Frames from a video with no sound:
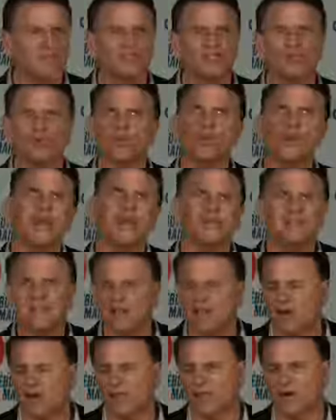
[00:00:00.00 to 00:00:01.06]
It's
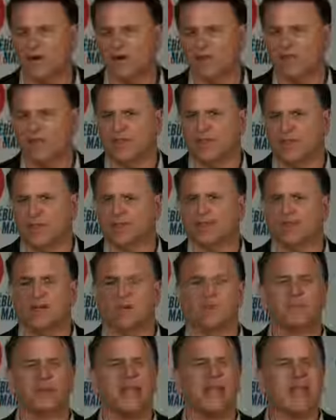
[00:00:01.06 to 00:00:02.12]
crazy how far everything has
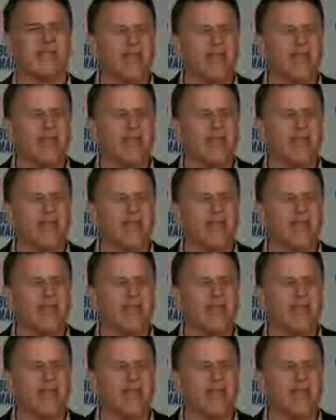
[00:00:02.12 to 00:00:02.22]
come.